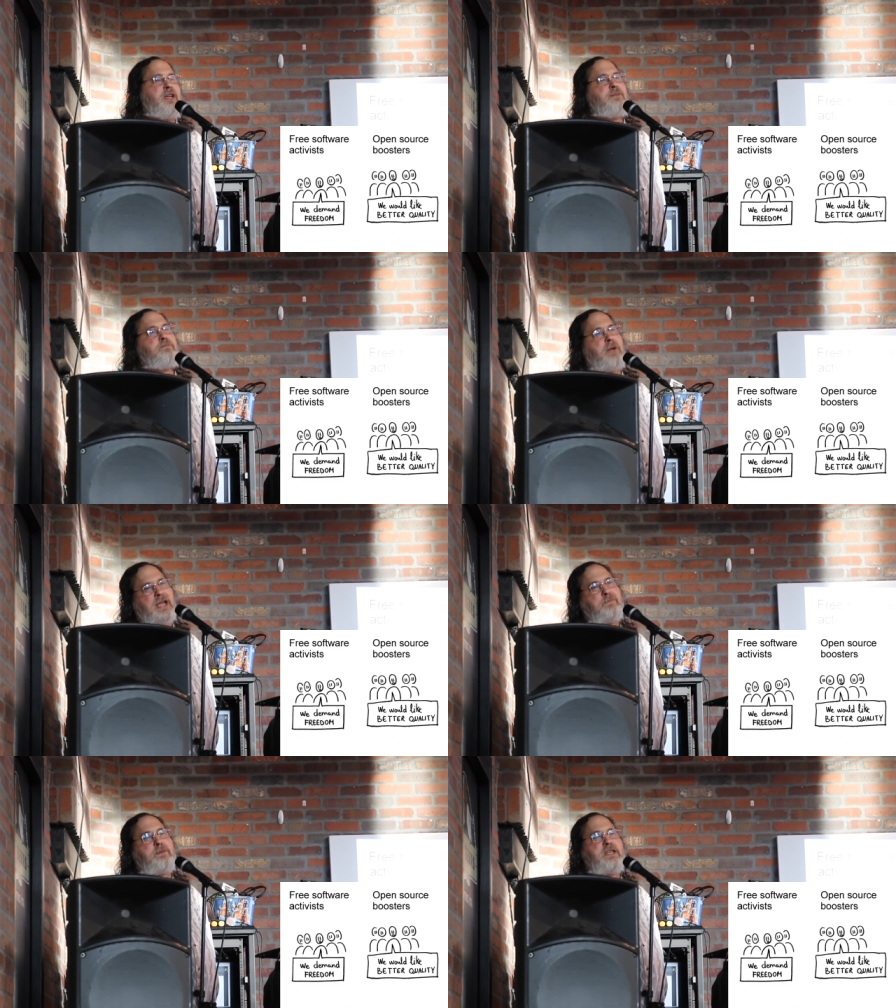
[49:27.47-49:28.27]
it
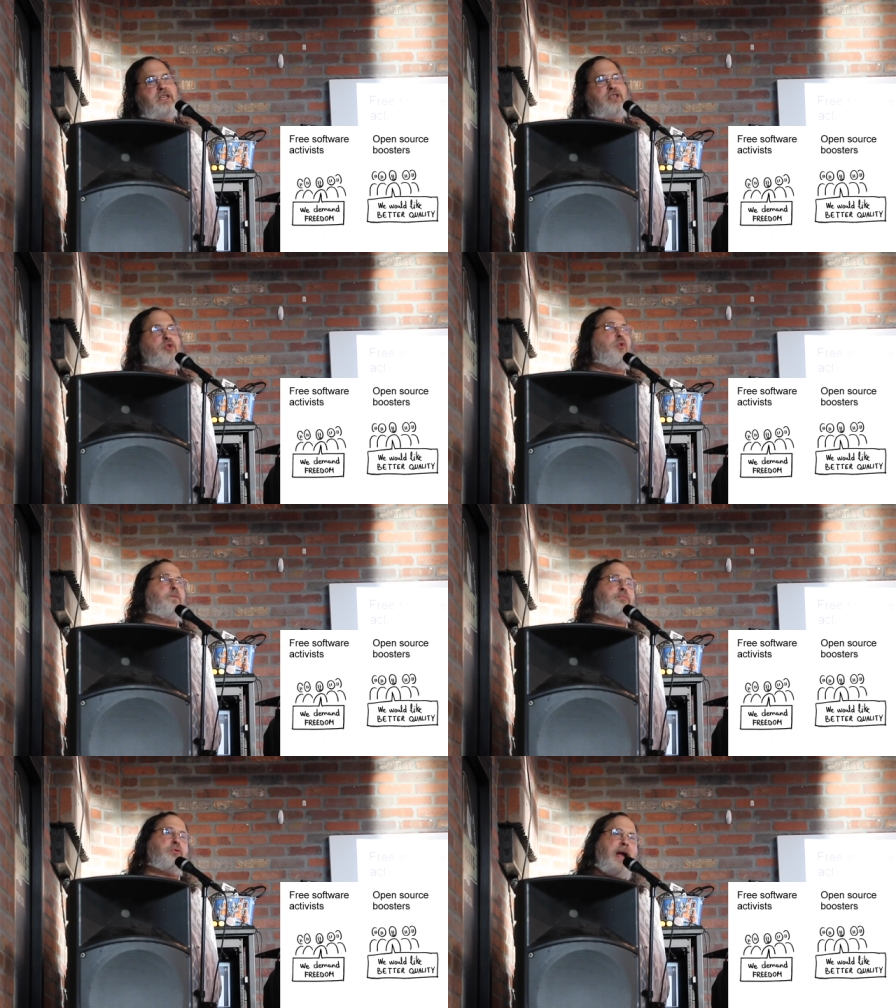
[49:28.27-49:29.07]
might be in
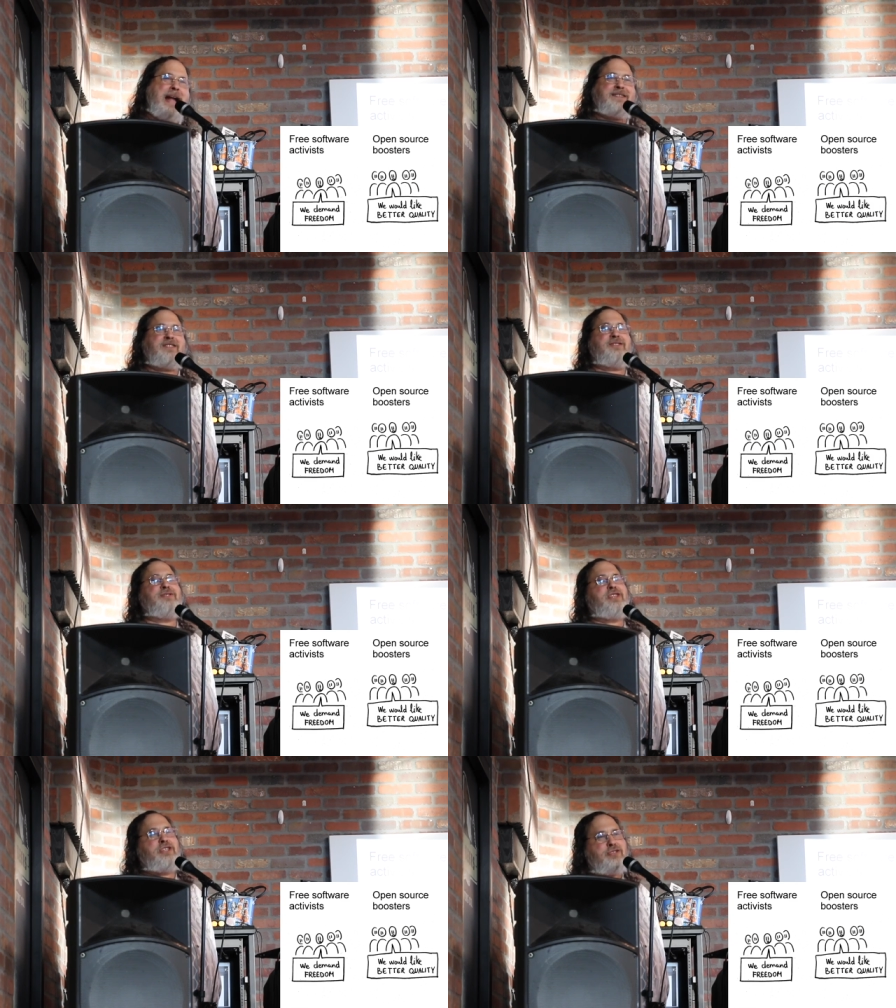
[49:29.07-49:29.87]
your
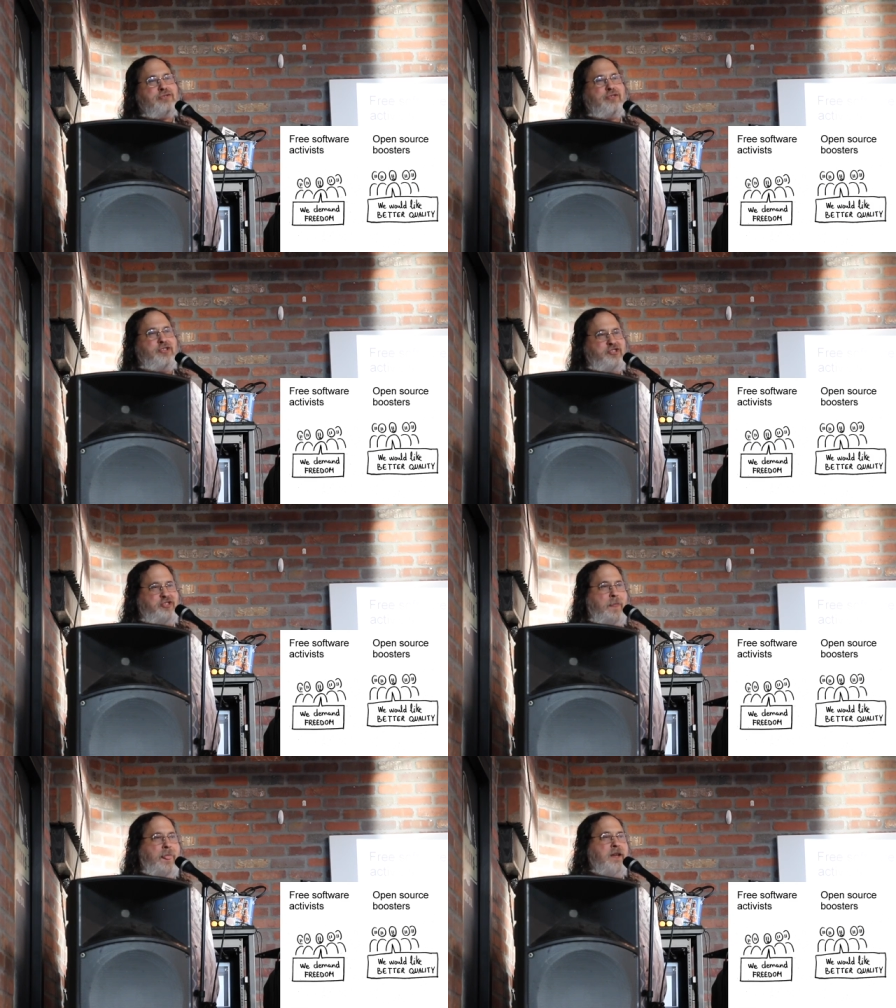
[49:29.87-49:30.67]
practical
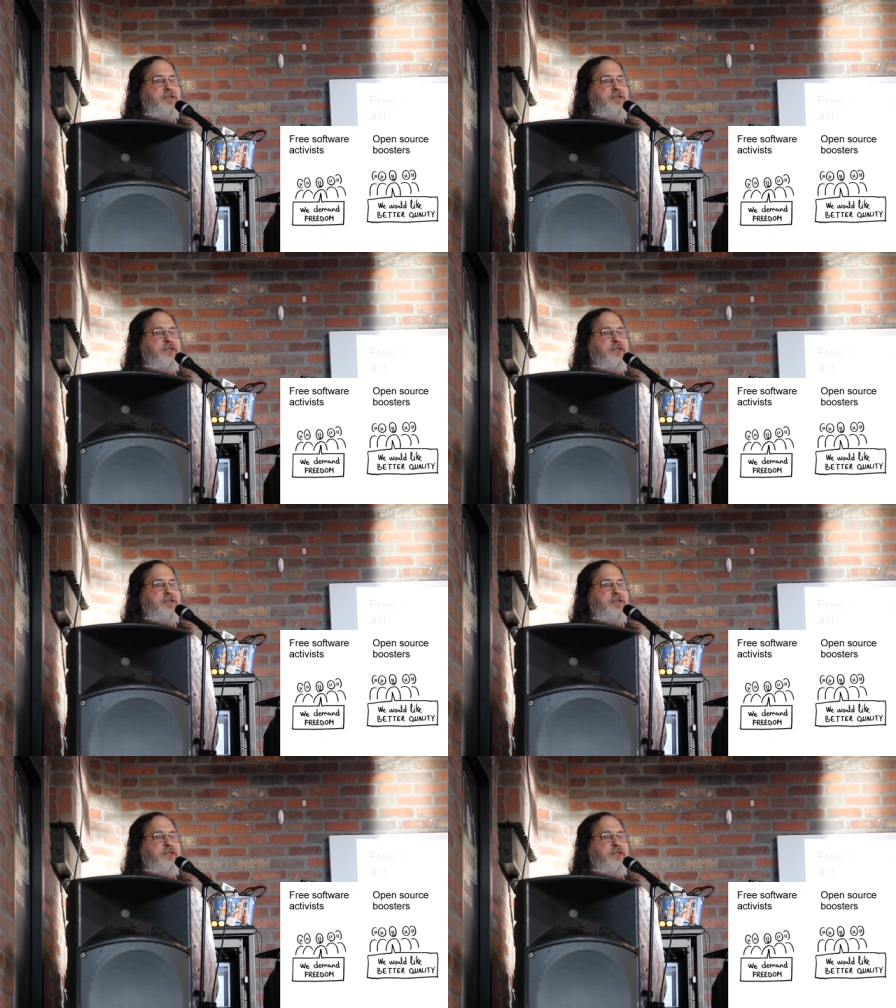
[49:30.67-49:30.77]
interest